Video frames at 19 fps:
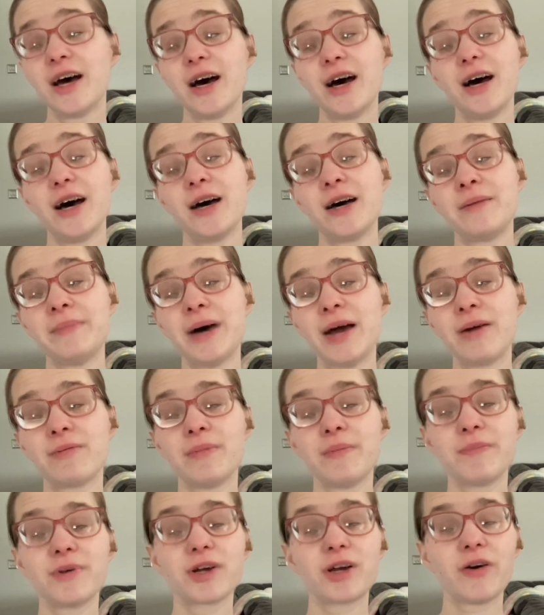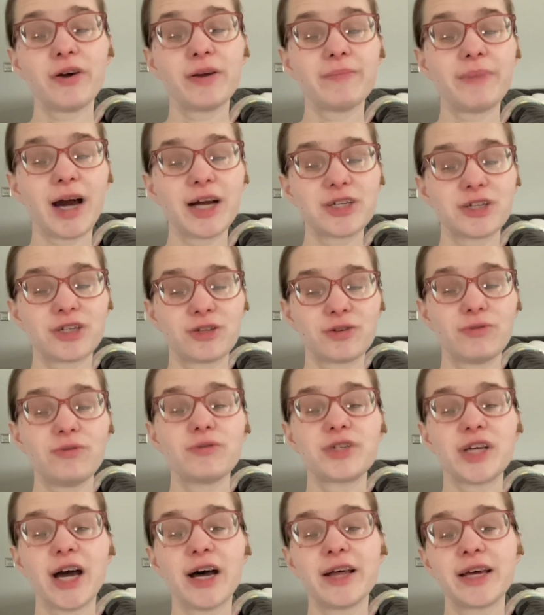I remember going back to school
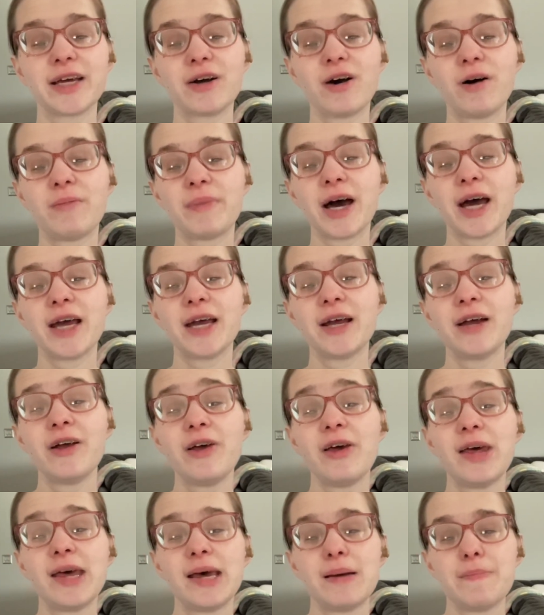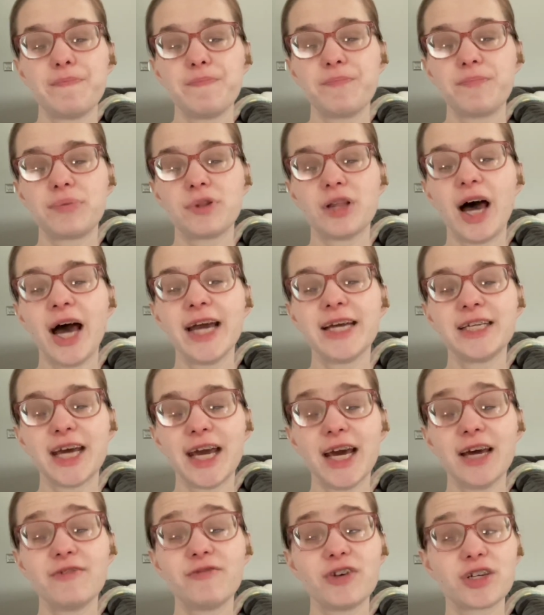telling all my blind
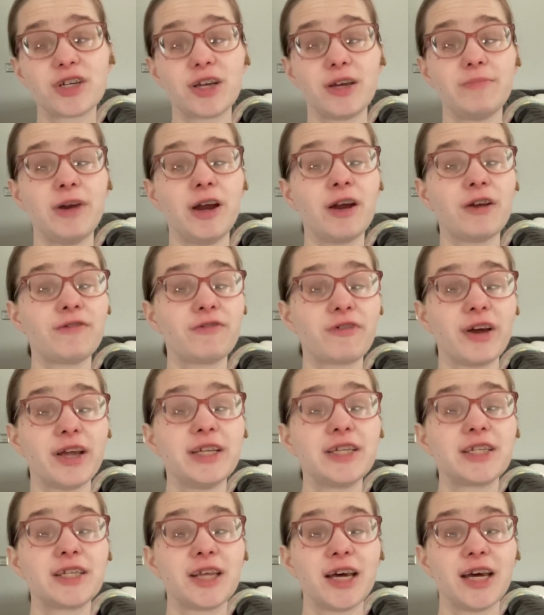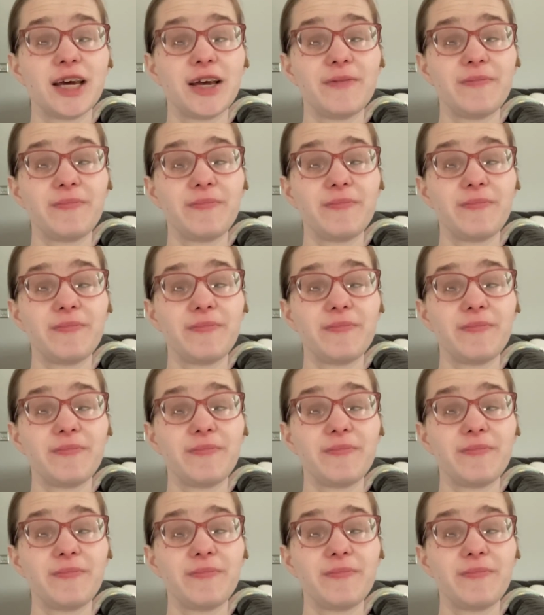and visually impaired friends that